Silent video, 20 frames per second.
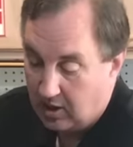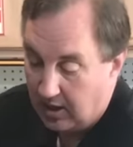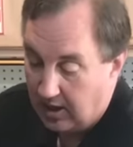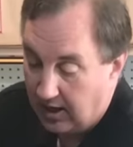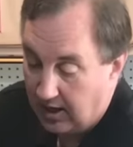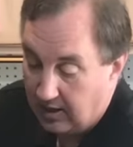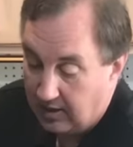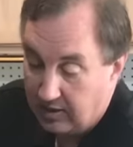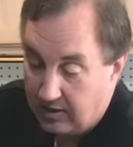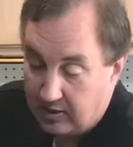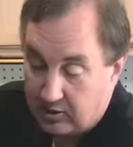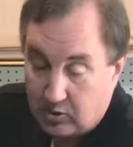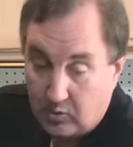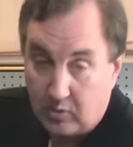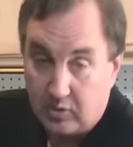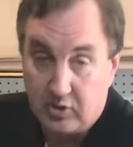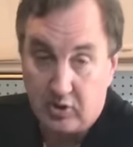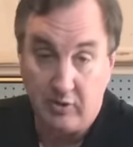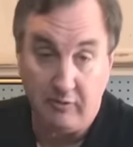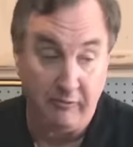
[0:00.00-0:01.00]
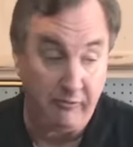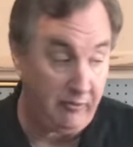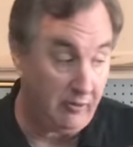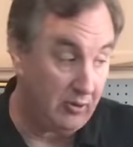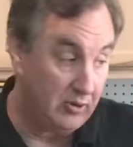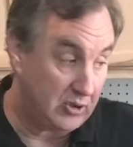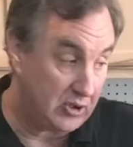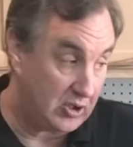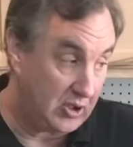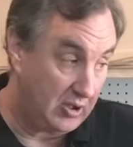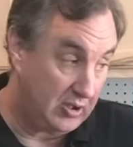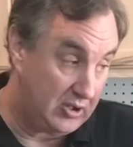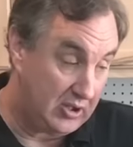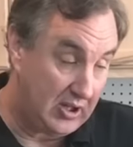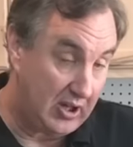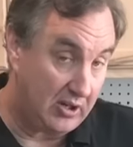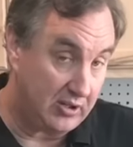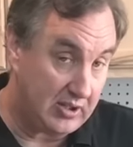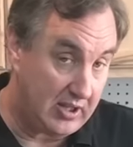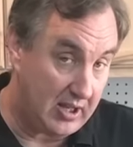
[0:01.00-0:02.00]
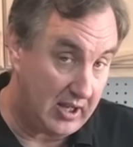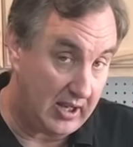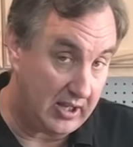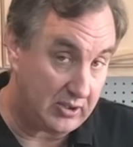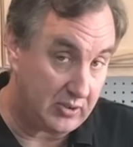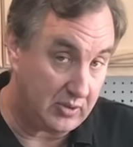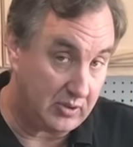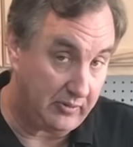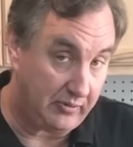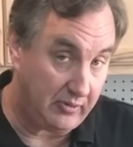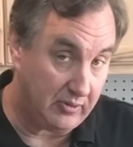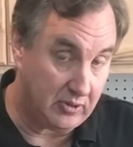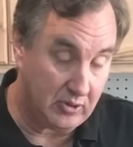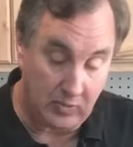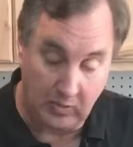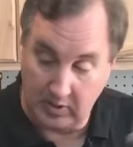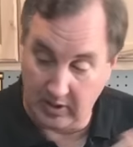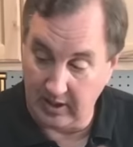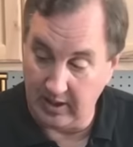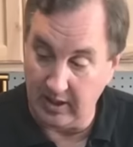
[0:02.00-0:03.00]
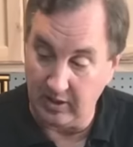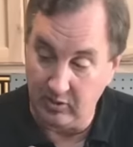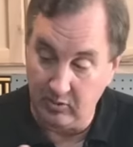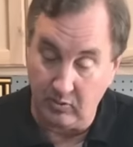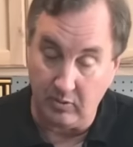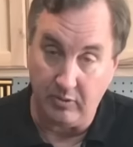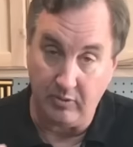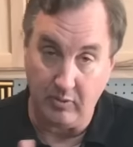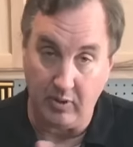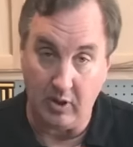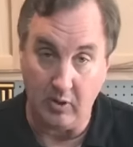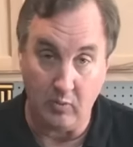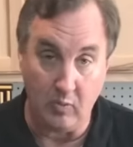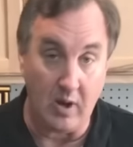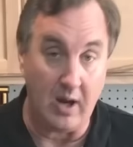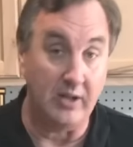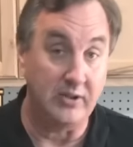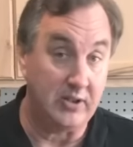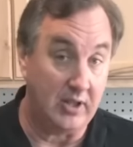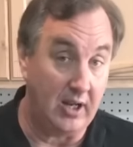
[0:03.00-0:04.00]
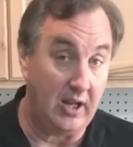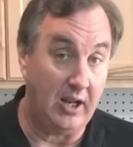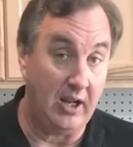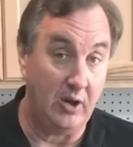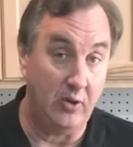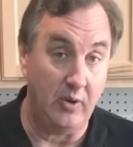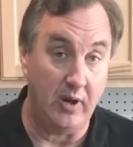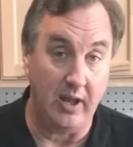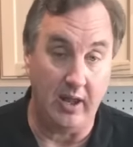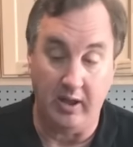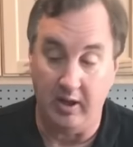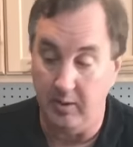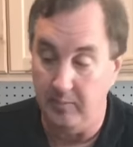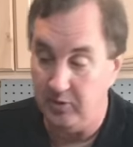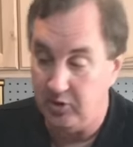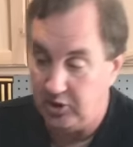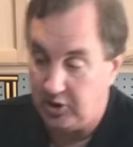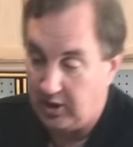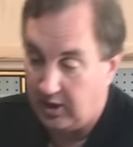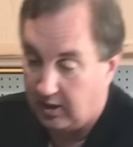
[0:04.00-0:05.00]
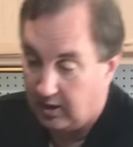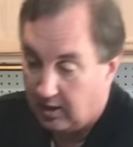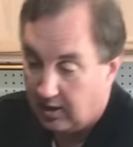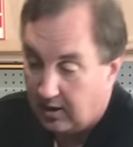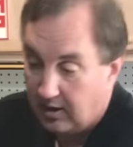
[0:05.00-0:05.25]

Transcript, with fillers: and this was the first, CR10S was the first one to get dual threaded rods on any Creality machine.